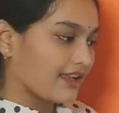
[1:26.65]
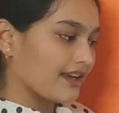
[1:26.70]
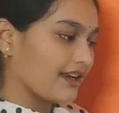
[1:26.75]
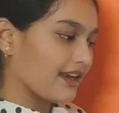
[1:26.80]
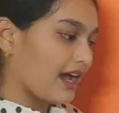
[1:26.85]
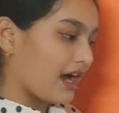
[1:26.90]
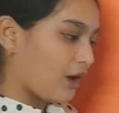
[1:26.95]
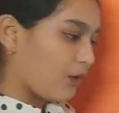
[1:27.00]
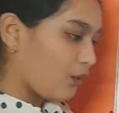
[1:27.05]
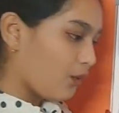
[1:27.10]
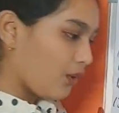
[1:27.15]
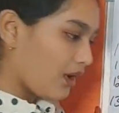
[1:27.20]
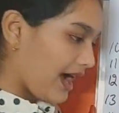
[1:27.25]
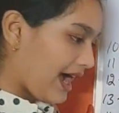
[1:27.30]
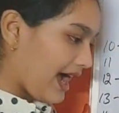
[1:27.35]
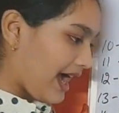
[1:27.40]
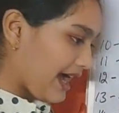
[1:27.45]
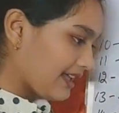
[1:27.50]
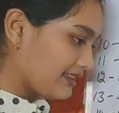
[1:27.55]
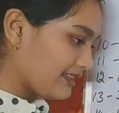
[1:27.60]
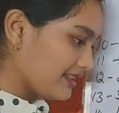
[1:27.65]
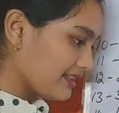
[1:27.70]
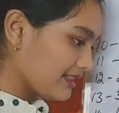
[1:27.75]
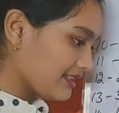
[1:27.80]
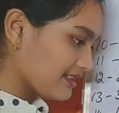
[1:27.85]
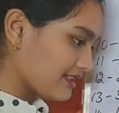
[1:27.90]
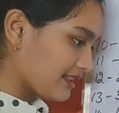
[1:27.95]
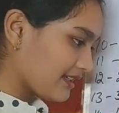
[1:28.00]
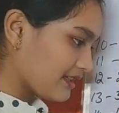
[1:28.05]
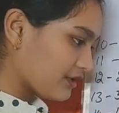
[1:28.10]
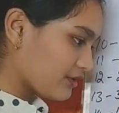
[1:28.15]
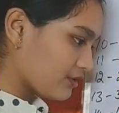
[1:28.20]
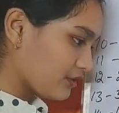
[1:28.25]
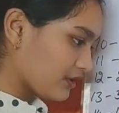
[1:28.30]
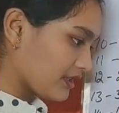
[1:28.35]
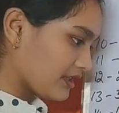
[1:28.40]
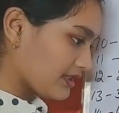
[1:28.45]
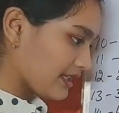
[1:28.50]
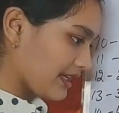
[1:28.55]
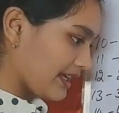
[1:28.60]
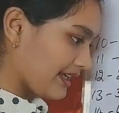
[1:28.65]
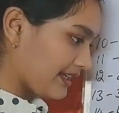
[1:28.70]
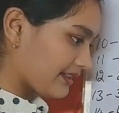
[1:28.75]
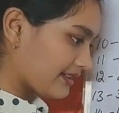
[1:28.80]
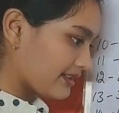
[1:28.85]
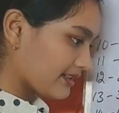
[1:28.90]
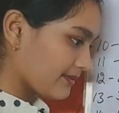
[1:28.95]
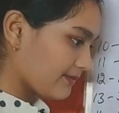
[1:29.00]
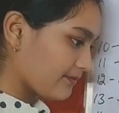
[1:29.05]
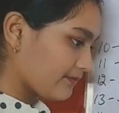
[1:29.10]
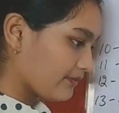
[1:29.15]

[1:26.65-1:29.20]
Now add this 6 to this 8.